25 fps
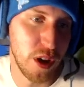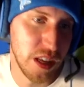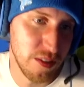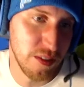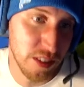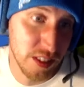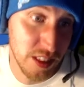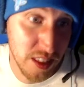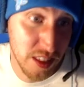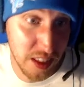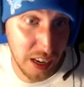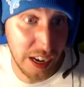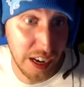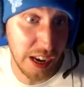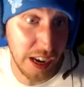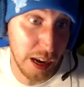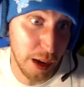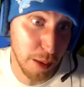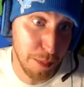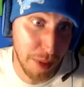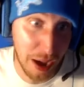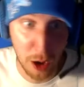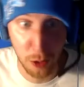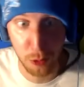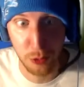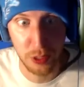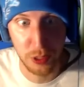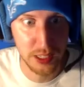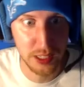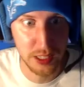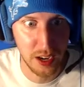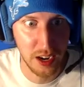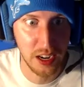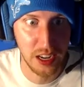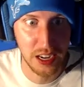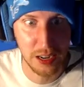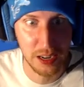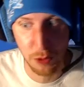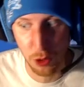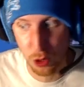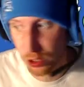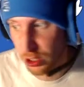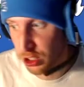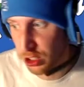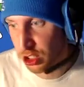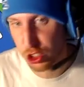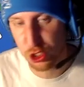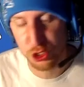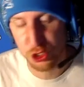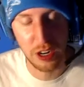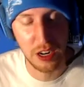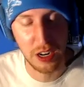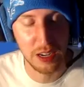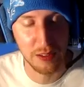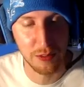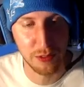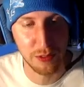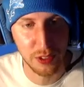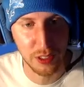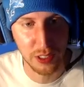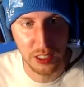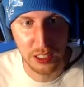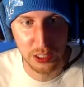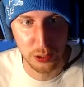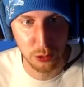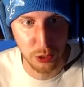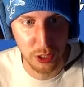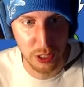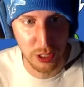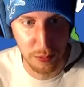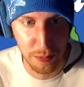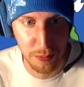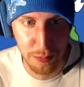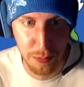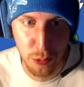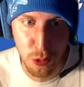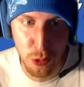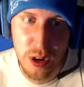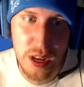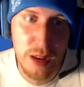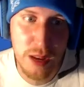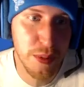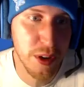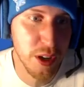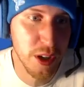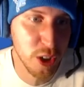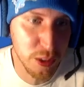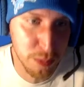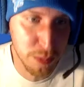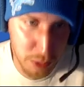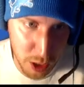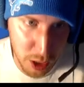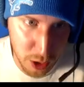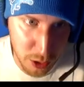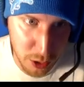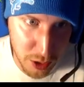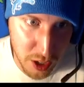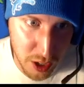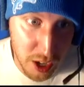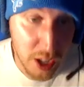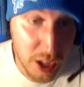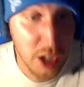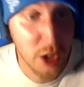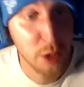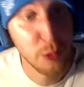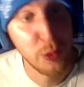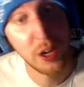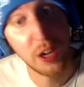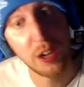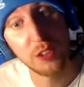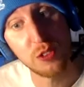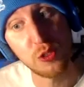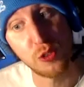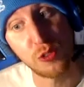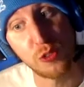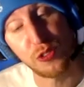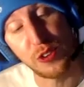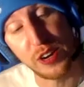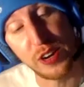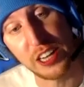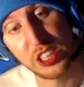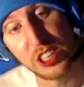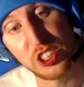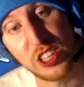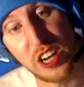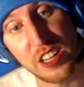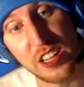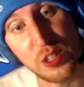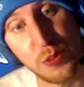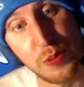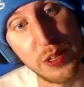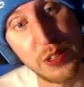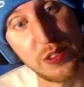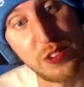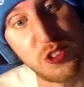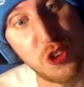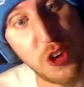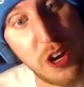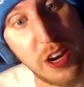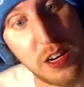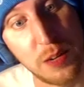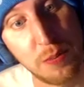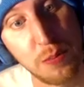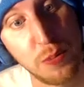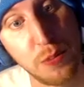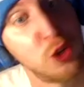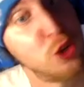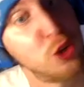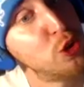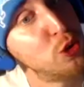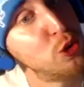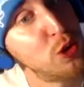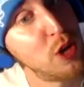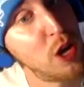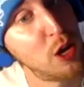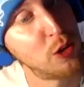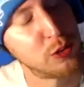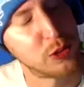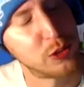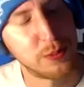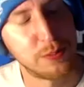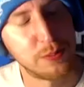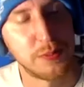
even thinking about re-signing him or just trading for because we're in a rebuild mode. We could also franchise them and trade them. Who knows?